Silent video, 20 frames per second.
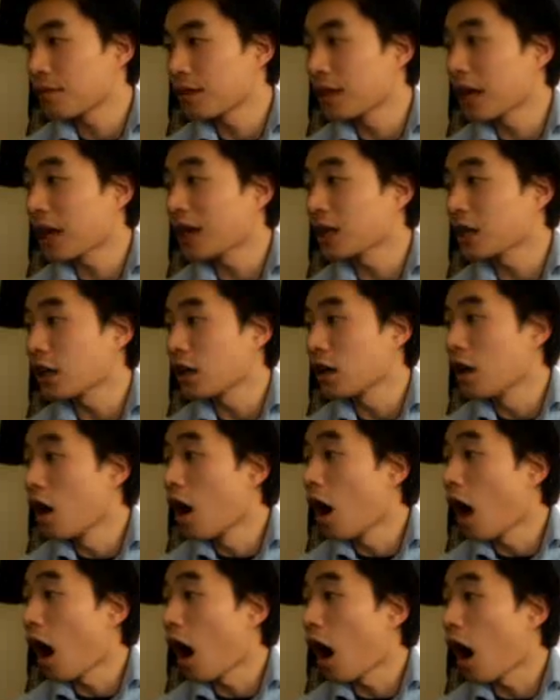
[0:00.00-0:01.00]
they're gonna
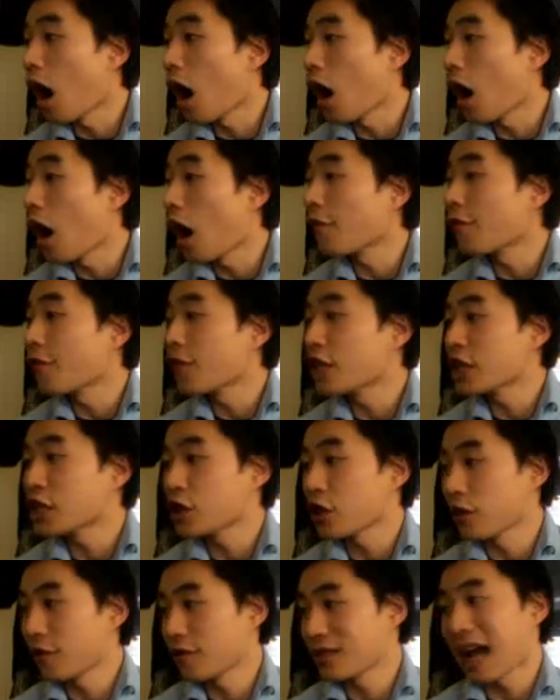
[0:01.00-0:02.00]
offer the
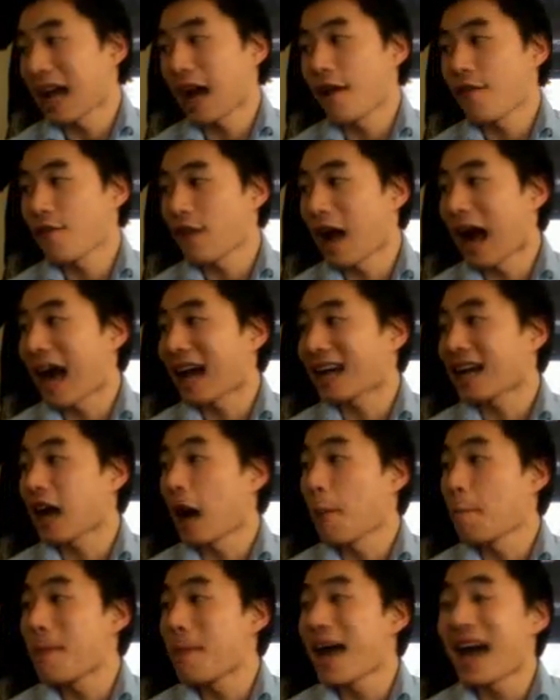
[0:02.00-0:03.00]
service at
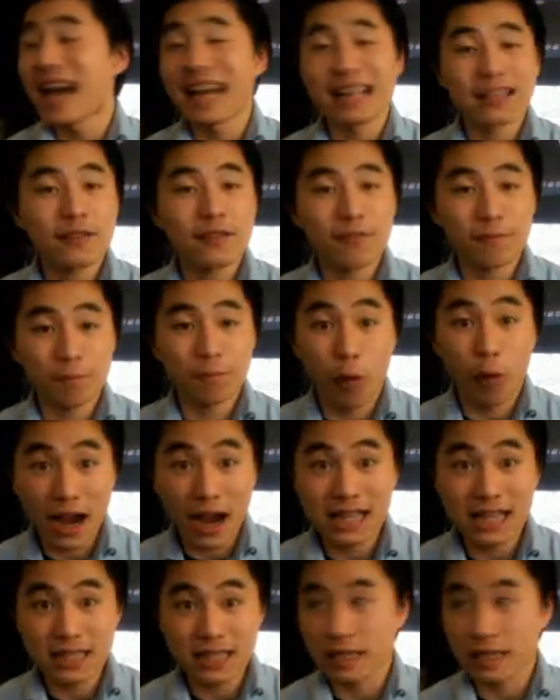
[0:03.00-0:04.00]
competitive
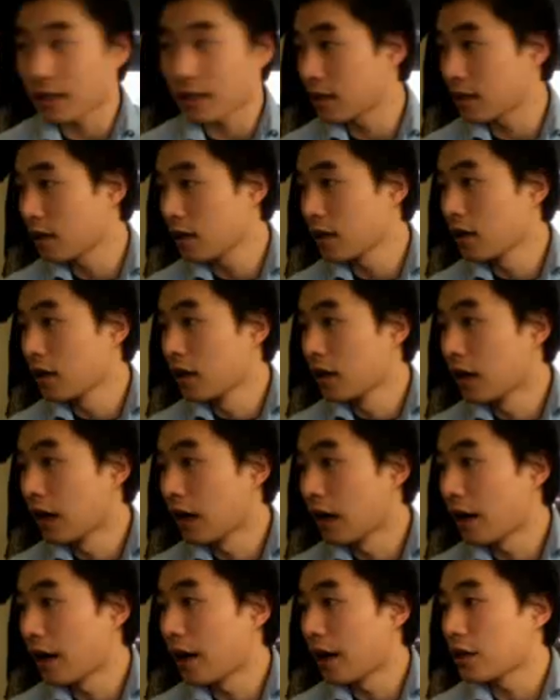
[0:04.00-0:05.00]
pricing
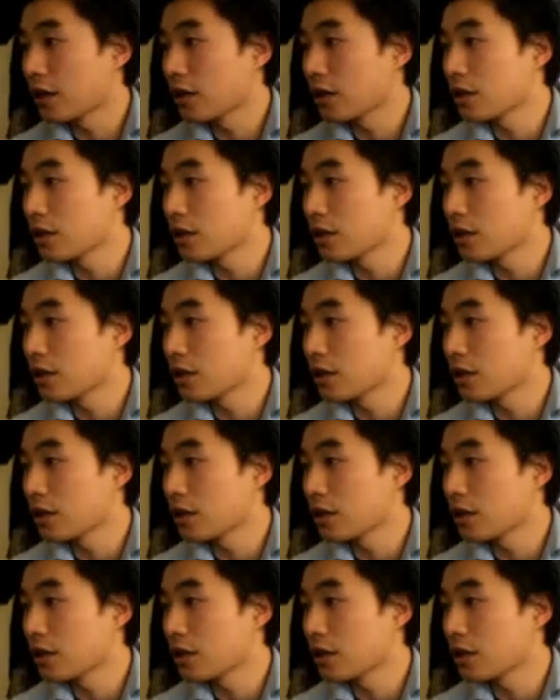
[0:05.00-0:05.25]
uh,